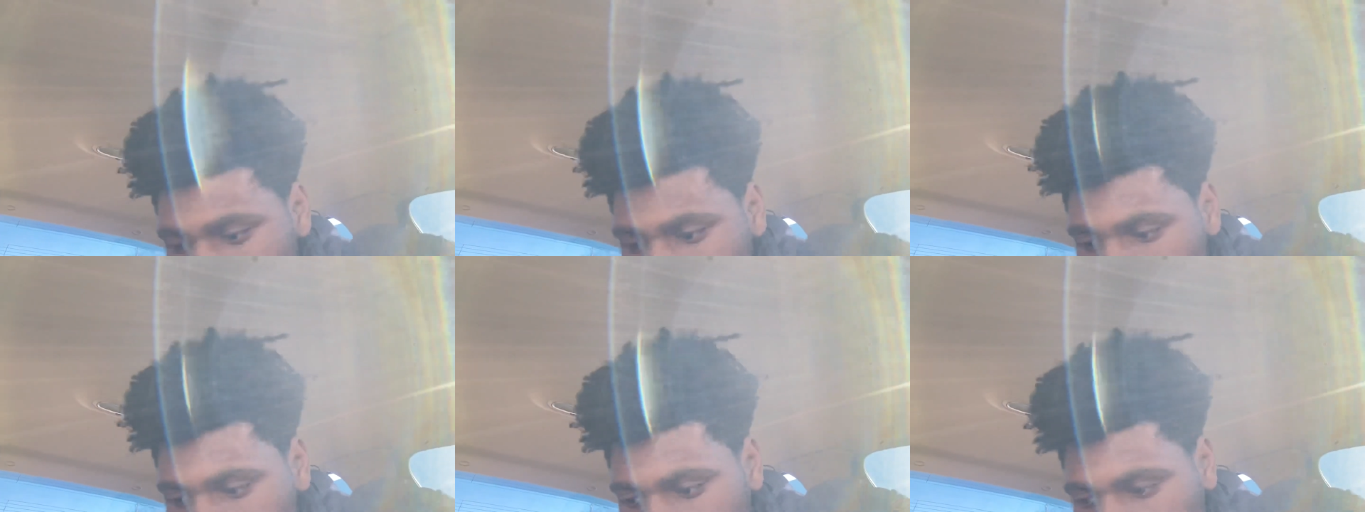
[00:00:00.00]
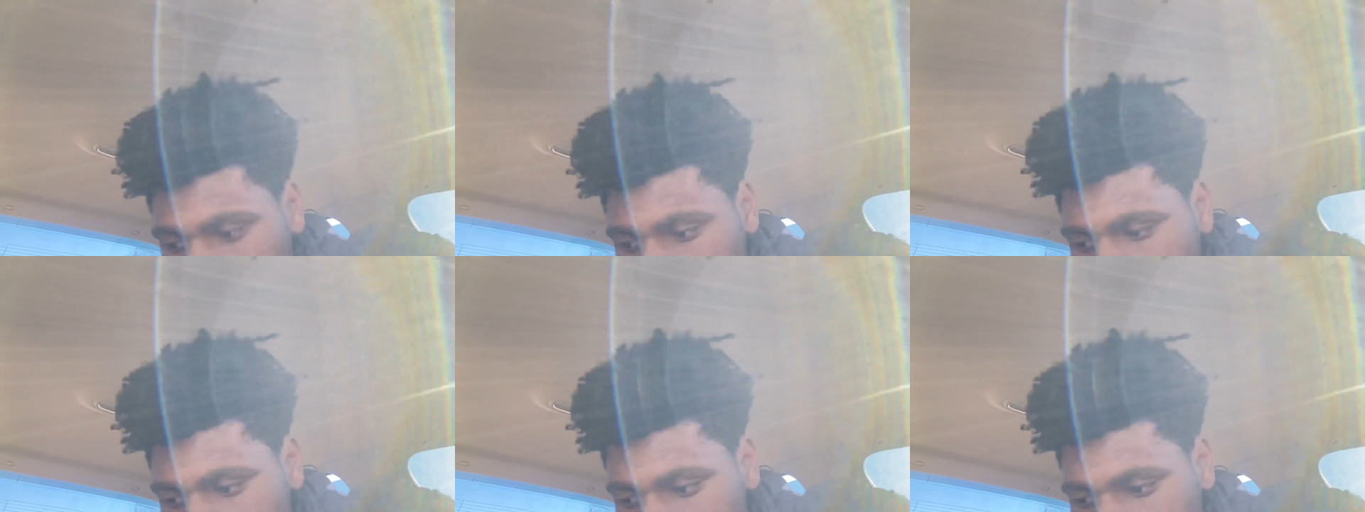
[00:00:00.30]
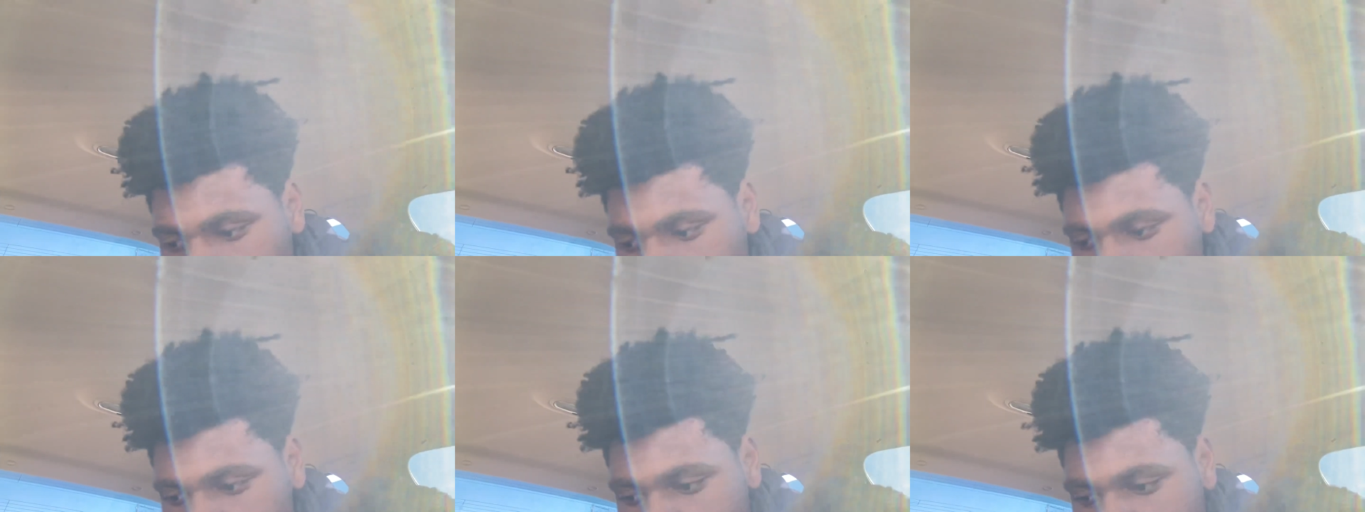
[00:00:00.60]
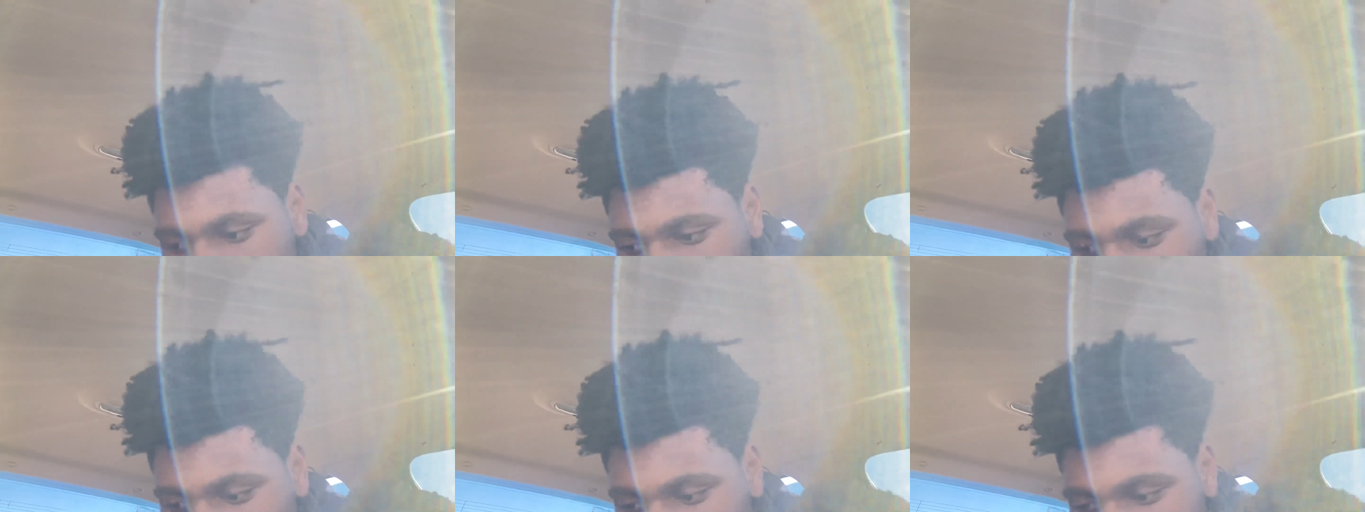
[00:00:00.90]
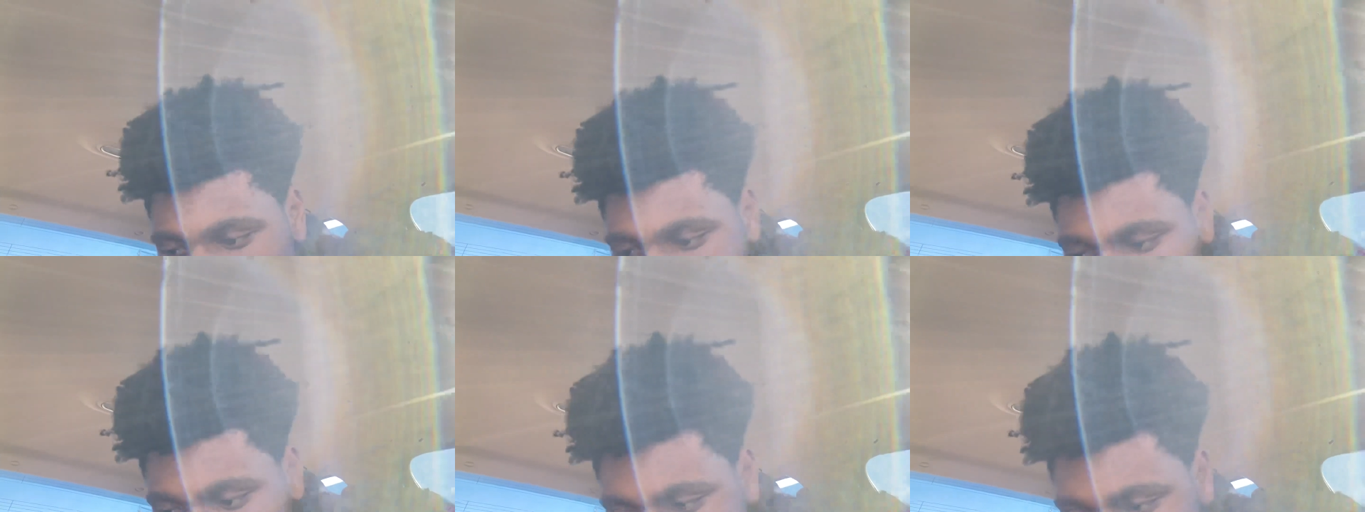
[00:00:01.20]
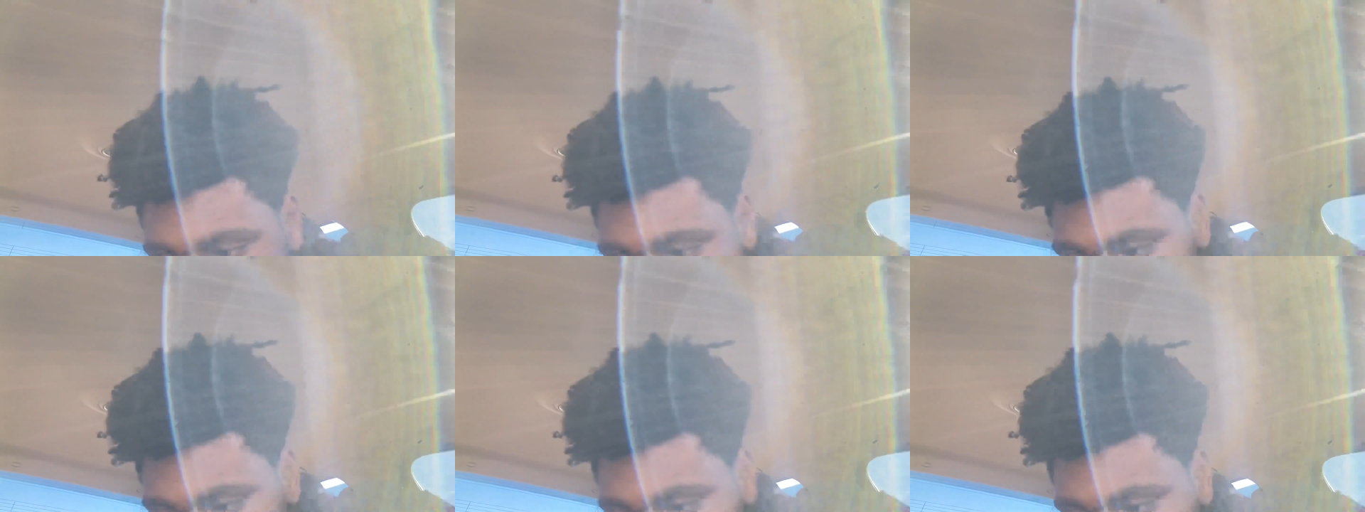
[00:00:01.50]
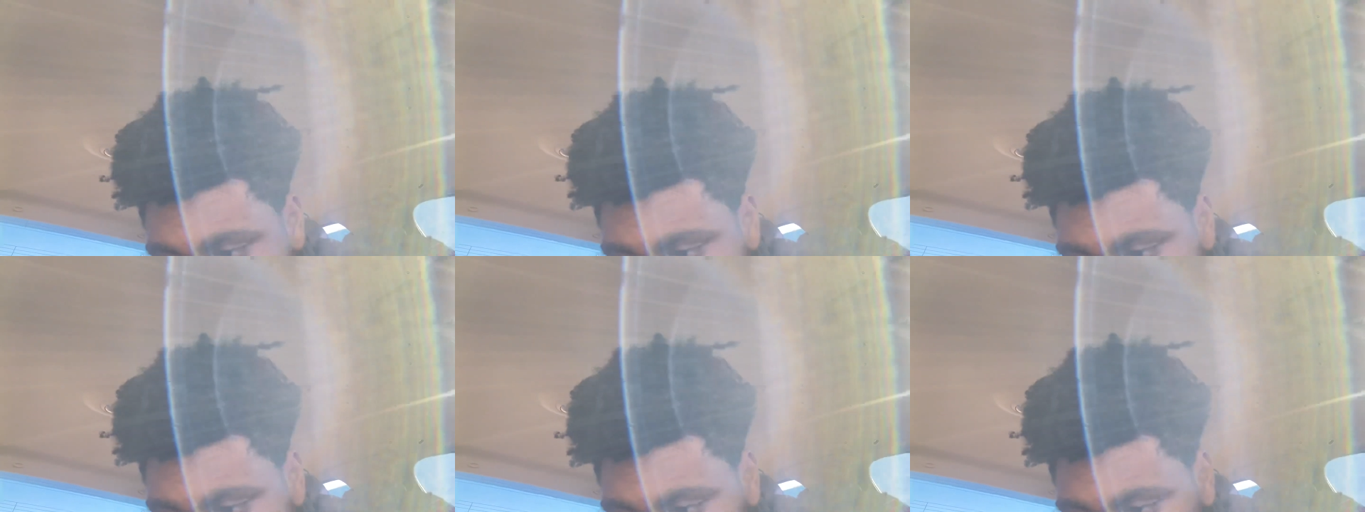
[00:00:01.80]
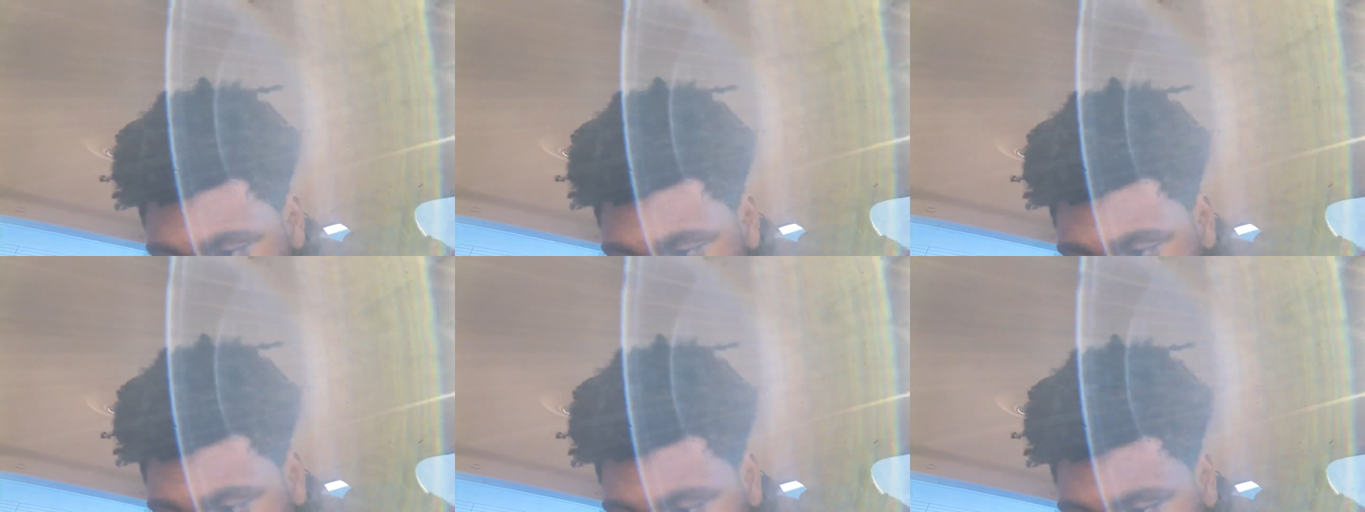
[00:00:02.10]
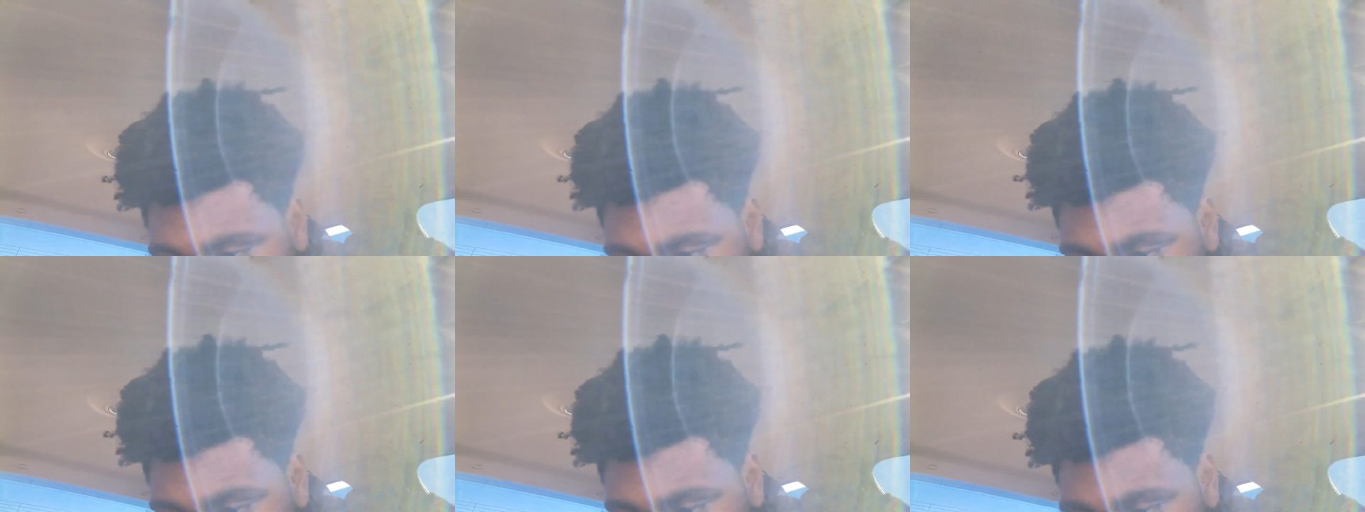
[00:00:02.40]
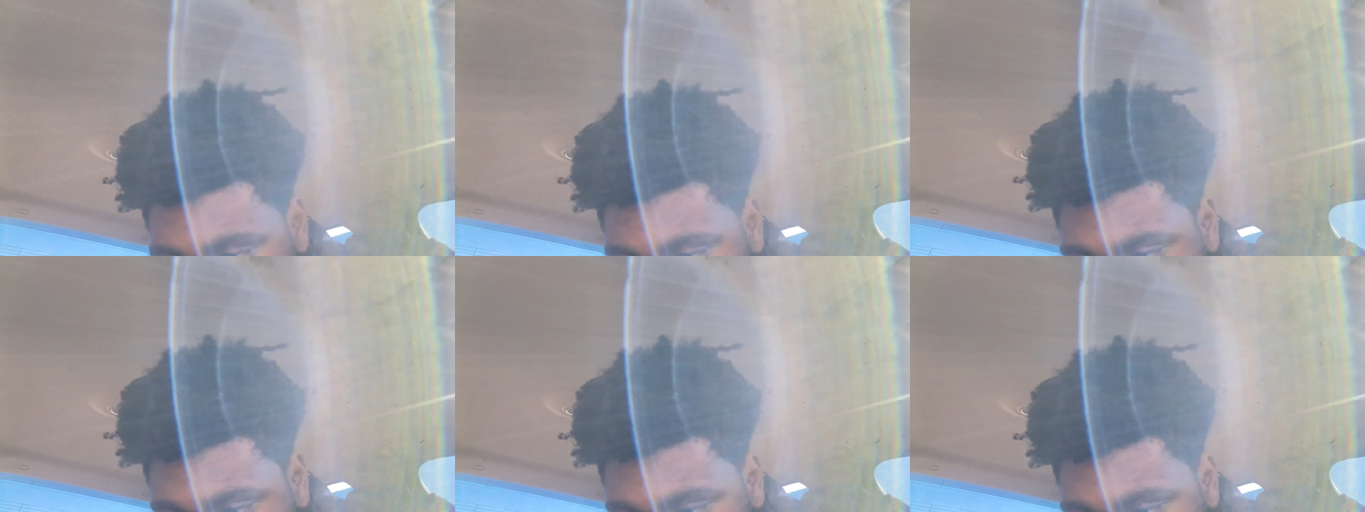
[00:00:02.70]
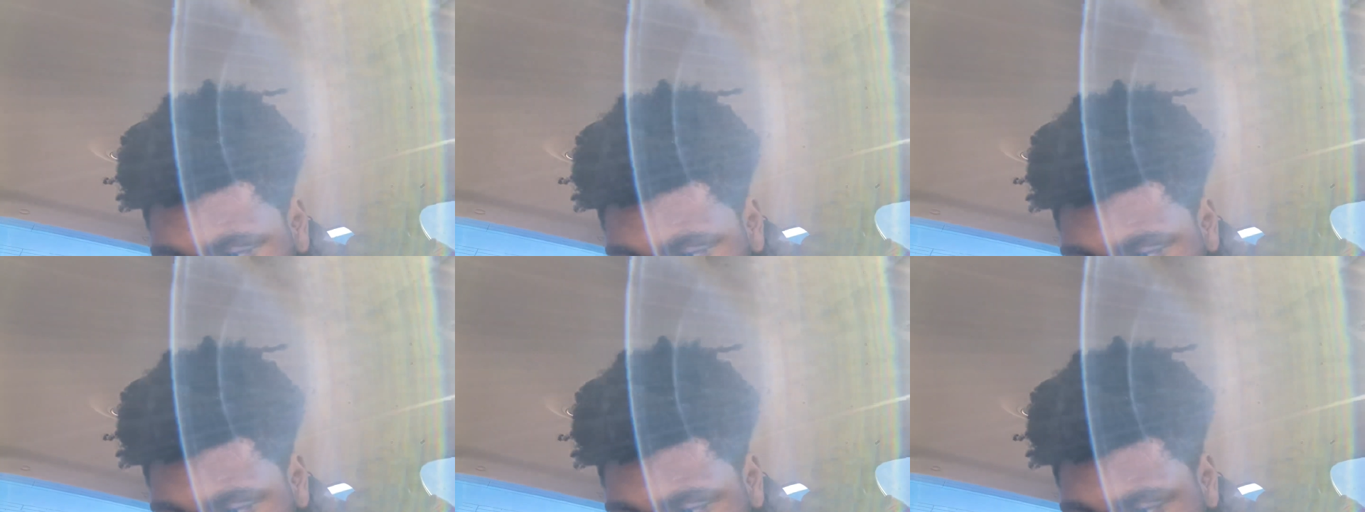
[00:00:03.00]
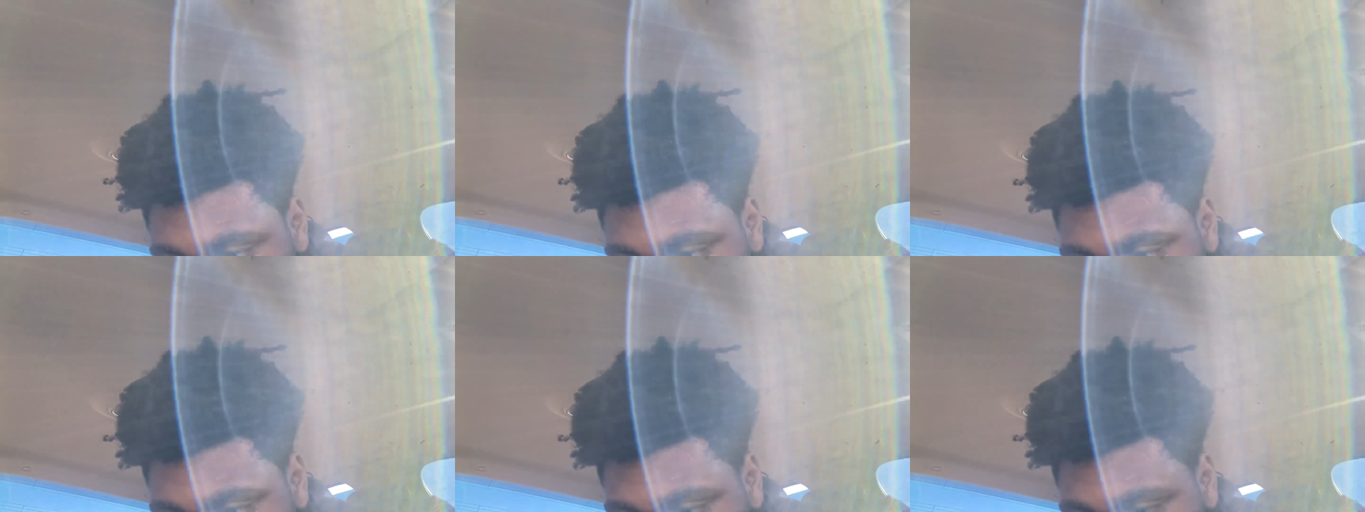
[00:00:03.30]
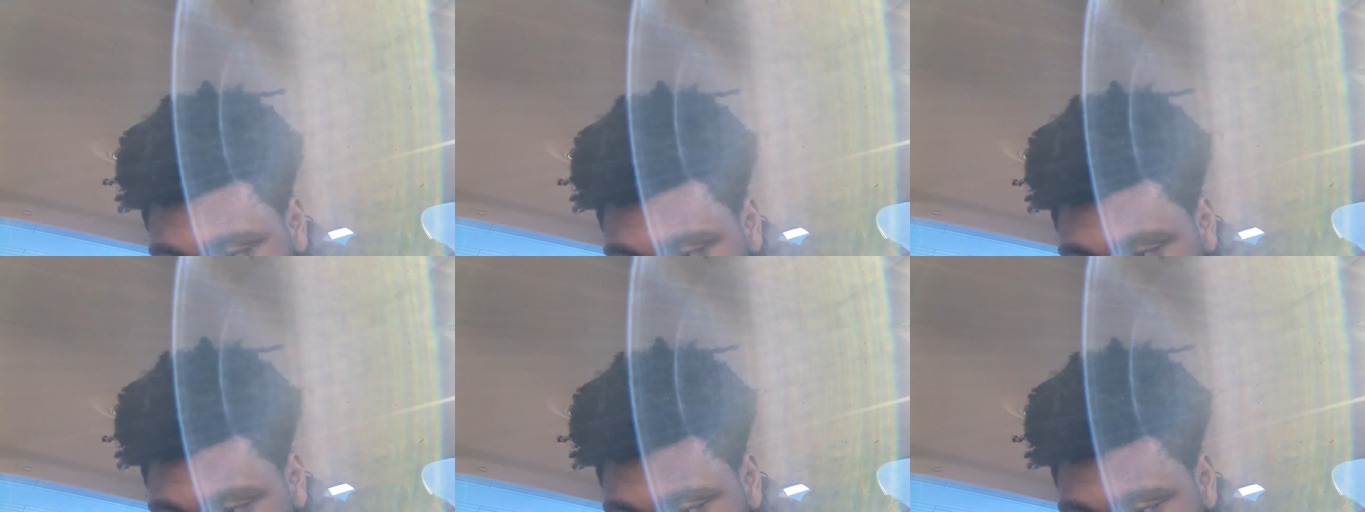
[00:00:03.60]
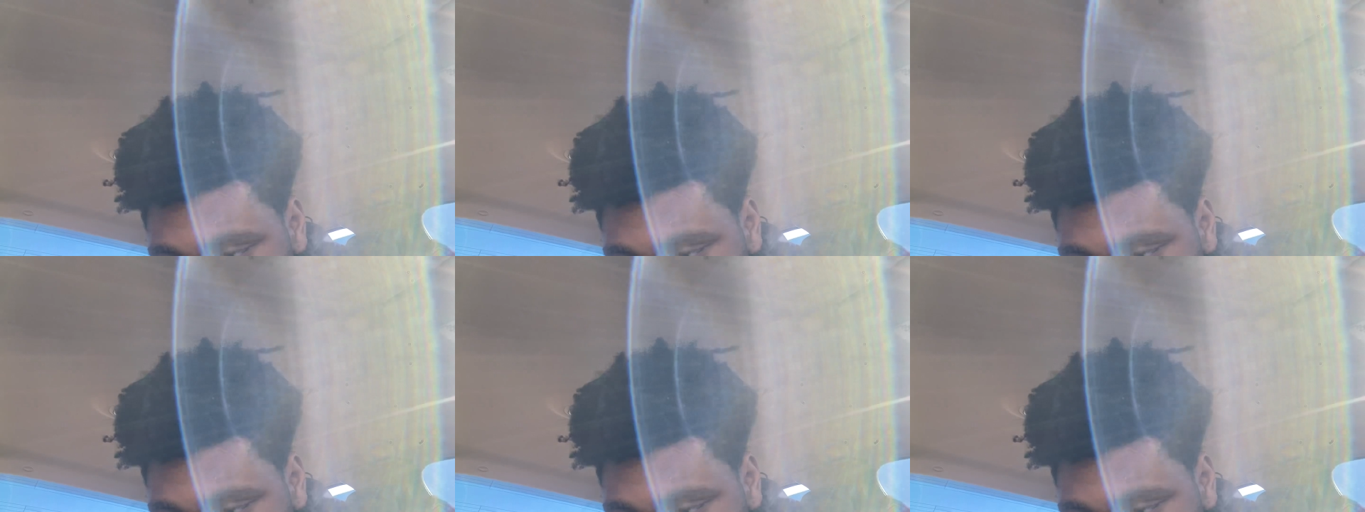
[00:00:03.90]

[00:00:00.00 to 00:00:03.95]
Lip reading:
Nobody's mouth can be seen.